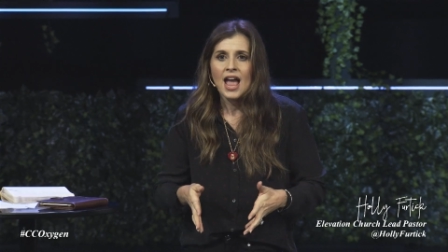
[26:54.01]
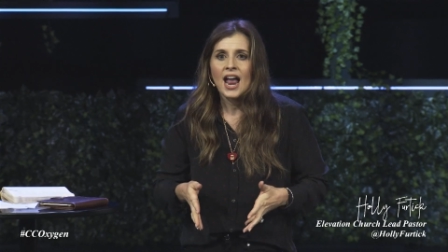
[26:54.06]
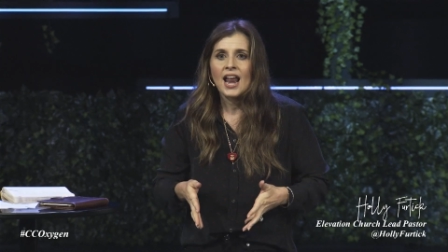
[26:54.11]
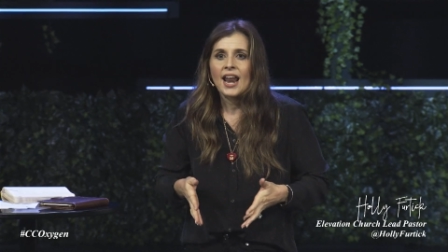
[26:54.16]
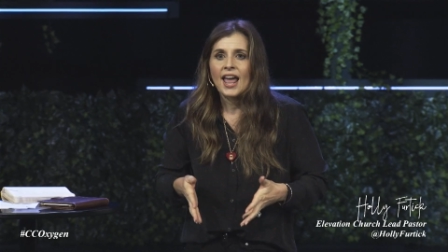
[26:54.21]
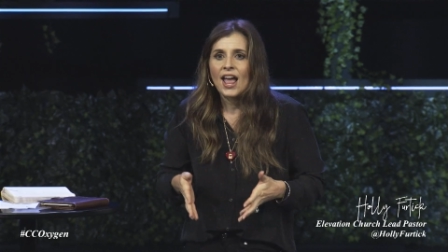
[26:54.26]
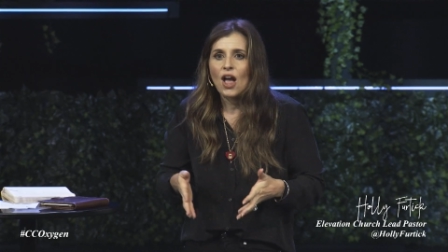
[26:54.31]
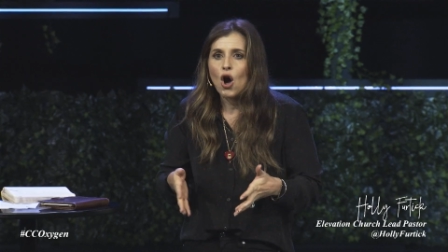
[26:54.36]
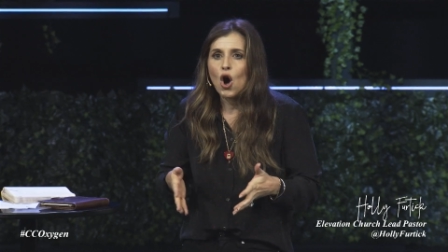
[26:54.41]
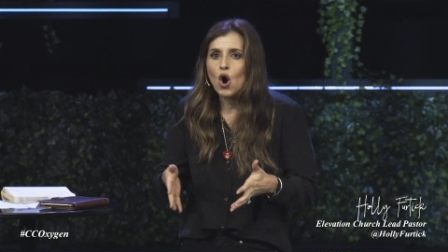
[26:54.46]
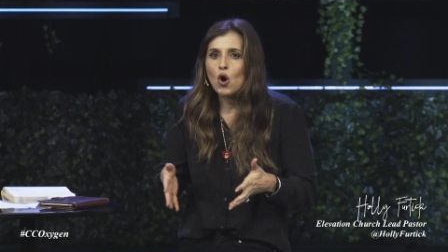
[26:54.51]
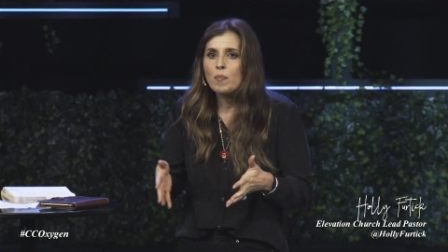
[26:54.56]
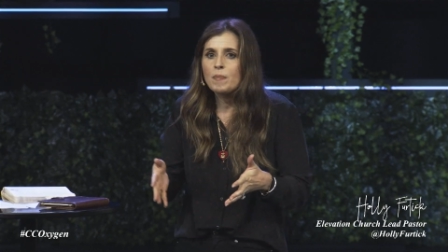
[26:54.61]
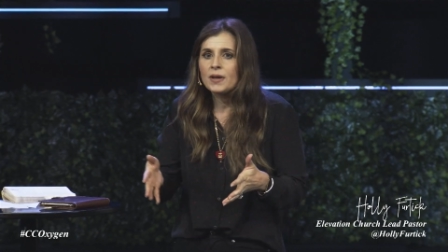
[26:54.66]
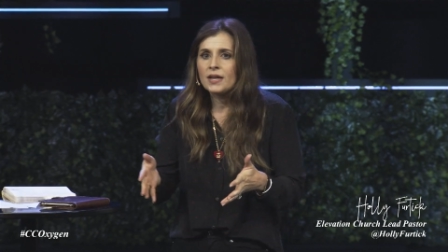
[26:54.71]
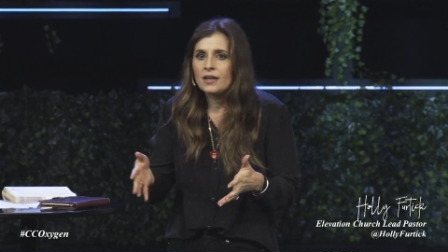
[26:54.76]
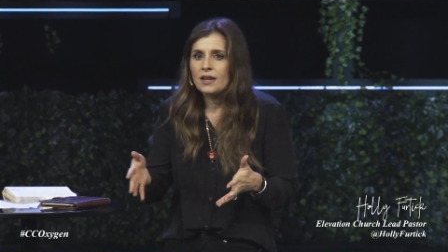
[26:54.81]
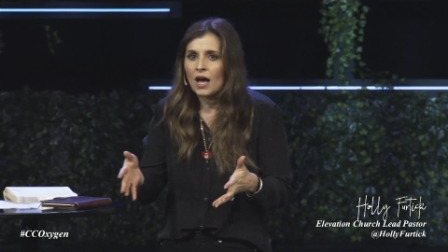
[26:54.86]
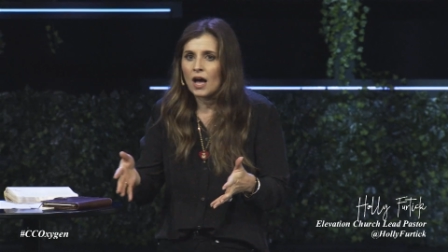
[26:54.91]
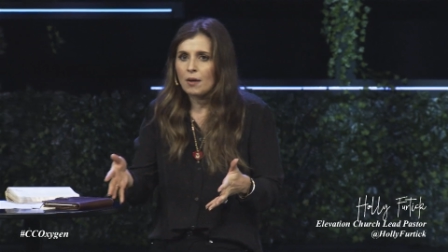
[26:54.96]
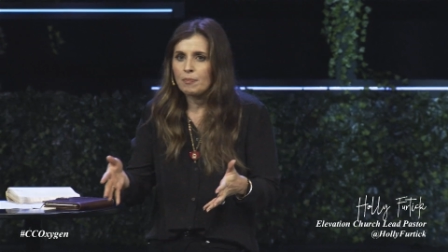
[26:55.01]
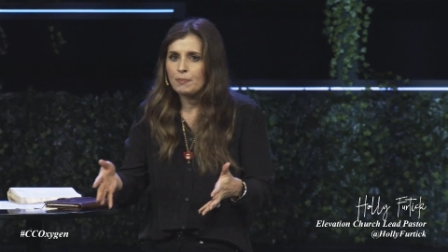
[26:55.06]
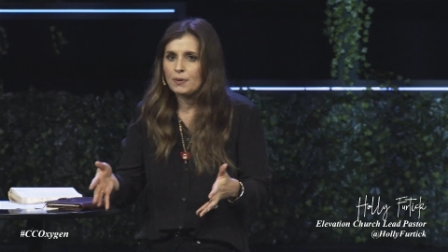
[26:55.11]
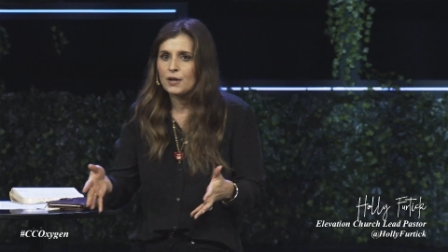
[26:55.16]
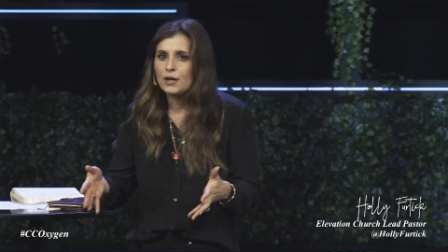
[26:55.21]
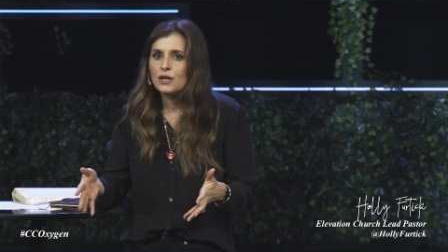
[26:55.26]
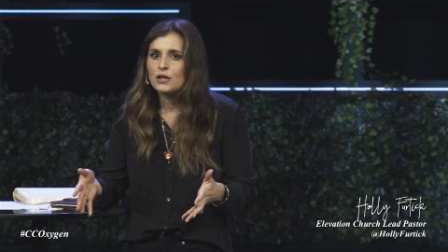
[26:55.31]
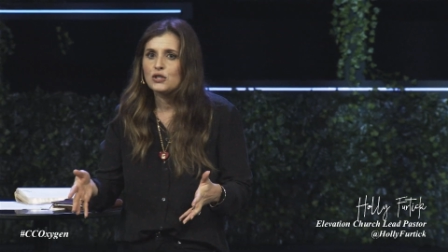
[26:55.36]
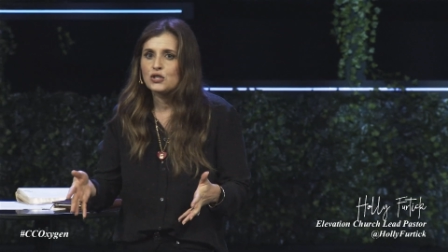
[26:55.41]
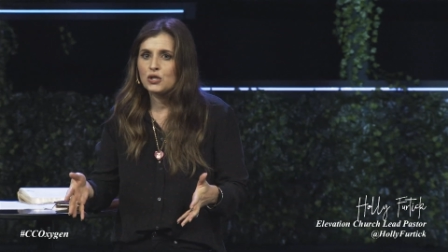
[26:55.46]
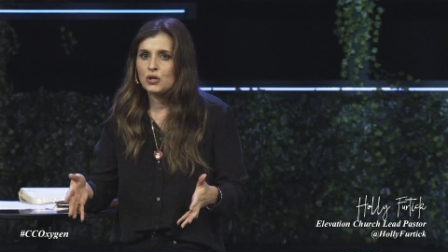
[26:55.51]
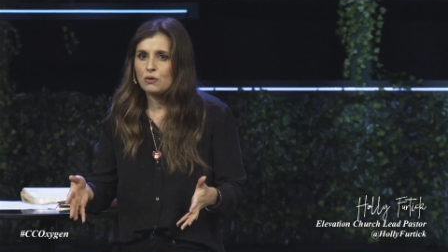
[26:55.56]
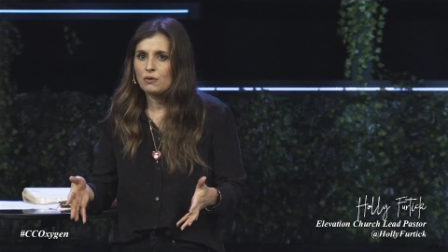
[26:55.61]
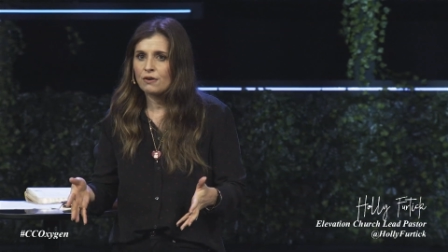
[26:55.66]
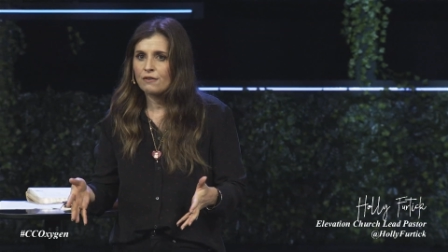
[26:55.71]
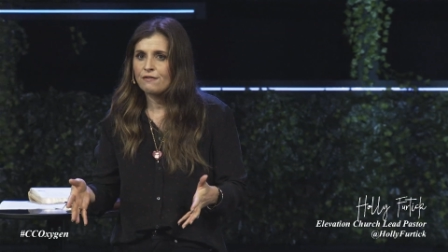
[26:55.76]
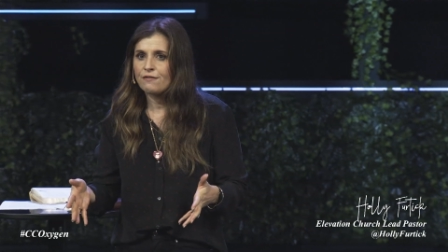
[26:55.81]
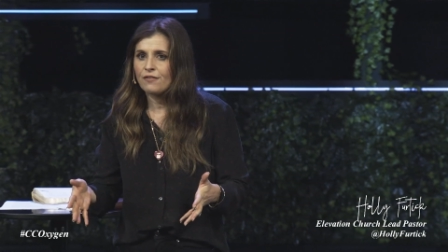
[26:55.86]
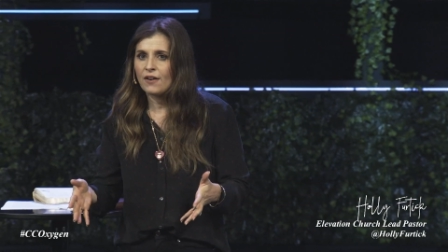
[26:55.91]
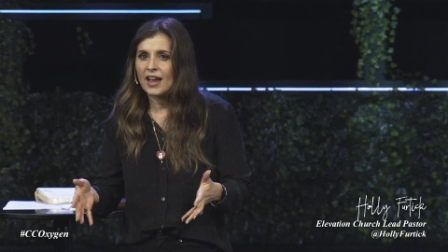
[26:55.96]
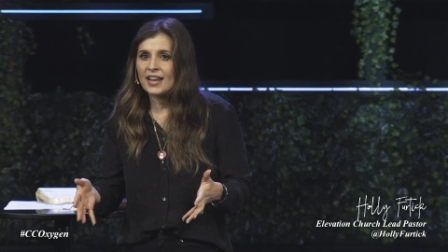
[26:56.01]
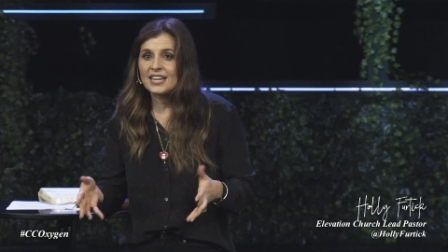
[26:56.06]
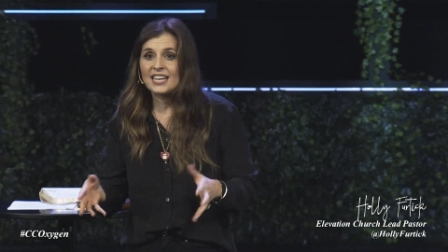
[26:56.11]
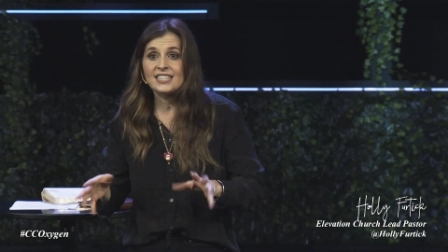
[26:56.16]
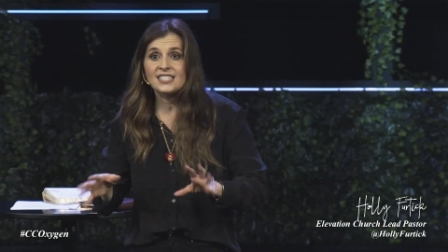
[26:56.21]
and I opened up to a friend,